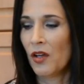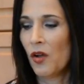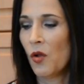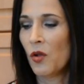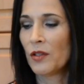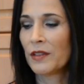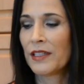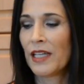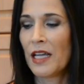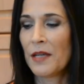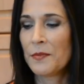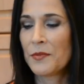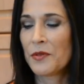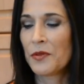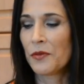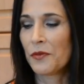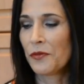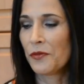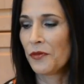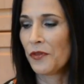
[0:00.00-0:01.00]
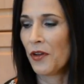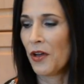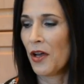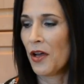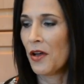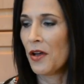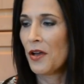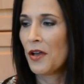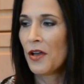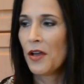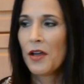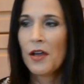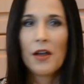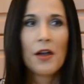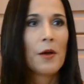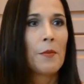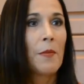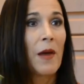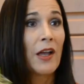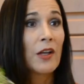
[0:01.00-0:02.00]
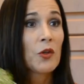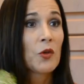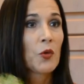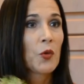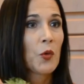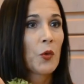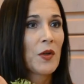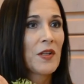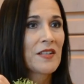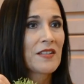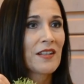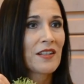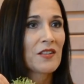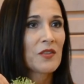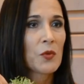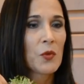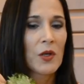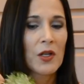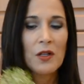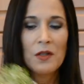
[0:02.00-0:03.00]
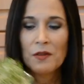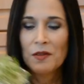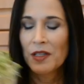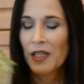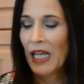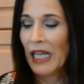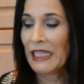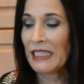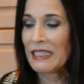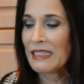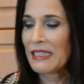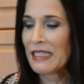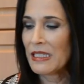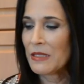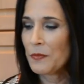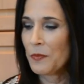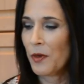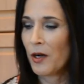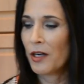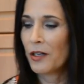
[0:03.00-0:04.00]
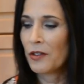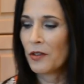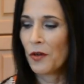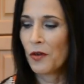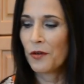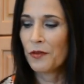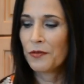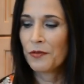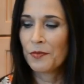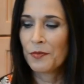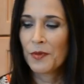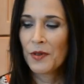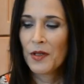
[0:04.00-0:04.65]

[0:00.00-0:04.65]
all types of microgreens as well, and this is part of